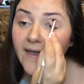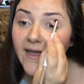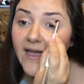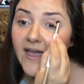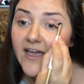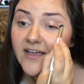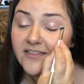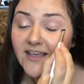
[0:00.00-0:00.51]

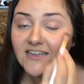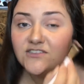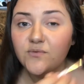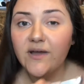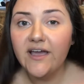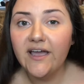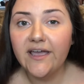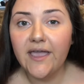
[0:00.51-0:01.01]
And that's
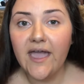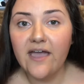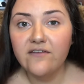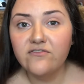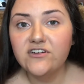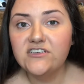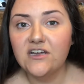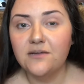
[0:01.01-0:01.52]
why
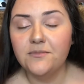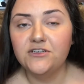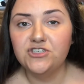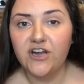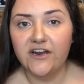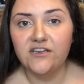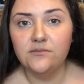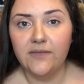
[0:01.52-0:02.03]
every time I
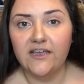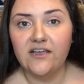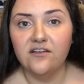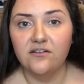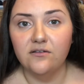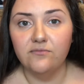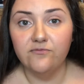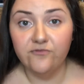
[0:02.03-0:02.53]
try to make
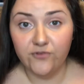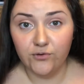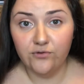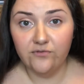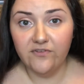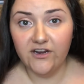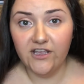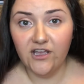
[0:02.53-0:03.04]
a
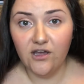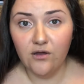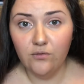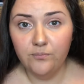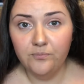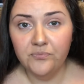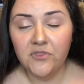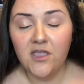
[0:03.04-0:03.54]
food
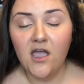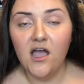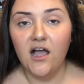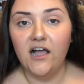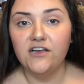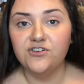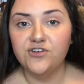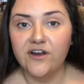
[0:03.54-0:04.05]
video,
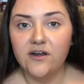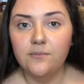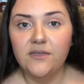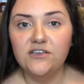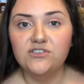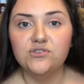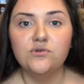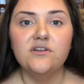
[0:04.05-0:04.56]
I try to
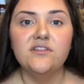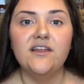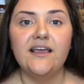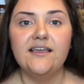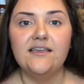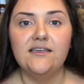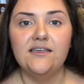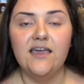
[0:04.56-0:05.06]
make sure that
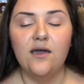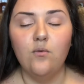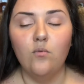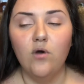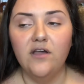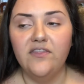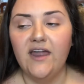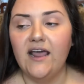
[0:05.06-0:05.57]
I can get
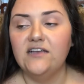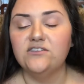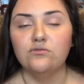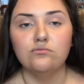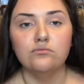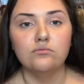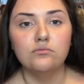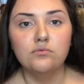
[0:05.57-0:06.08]
one that has a
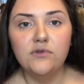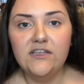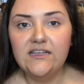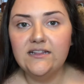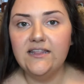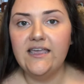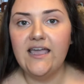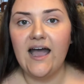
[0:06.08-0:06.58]

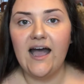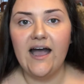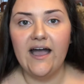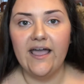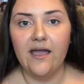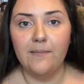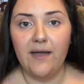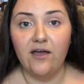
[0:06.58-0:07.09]
really
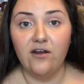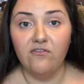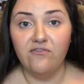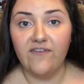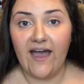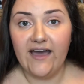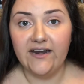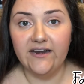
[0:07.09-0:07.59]
high amount of
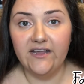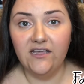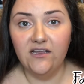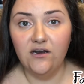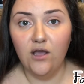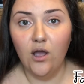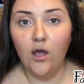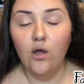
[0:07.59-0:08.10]
fat in
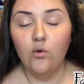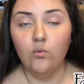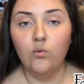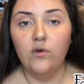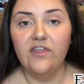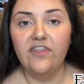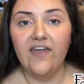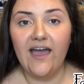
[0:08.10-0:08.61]
it
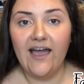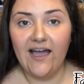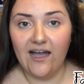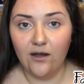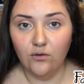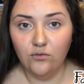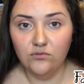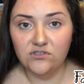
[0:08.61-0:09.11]

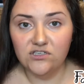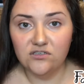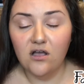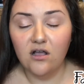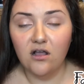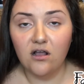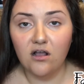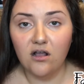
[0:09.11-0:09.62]
without
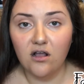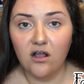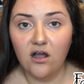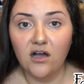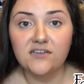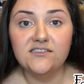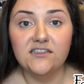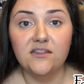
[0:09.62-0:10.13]

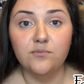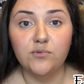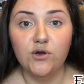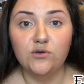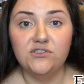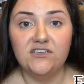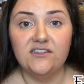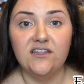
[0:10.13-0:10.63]
causing the
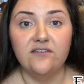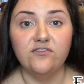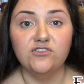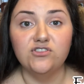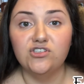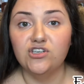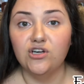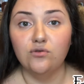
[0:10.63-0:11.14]
protein
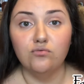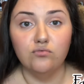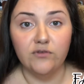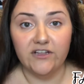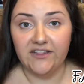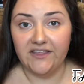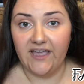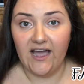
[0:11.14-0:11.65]
levels to go
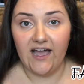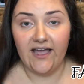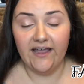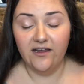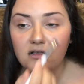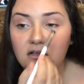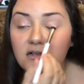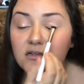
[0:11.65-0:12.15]
really
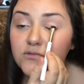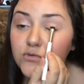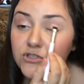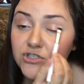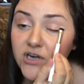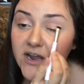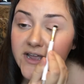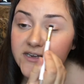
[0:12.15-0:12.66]
high. So we're
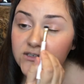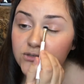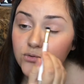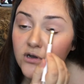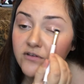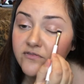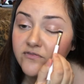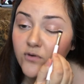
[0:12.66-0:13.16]
trying to
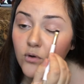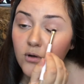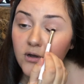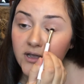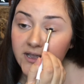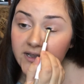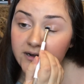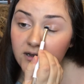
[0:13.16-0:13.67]

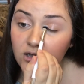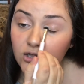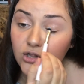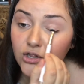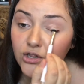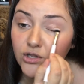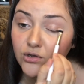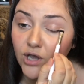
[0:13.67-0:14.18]
avoid
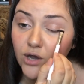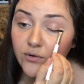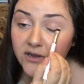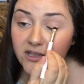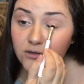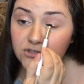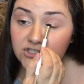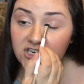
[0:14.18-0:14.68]

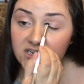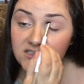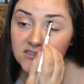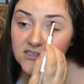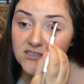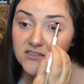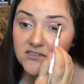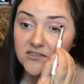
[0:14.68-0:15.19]

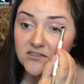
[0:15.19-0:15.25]
gluconeogenesis.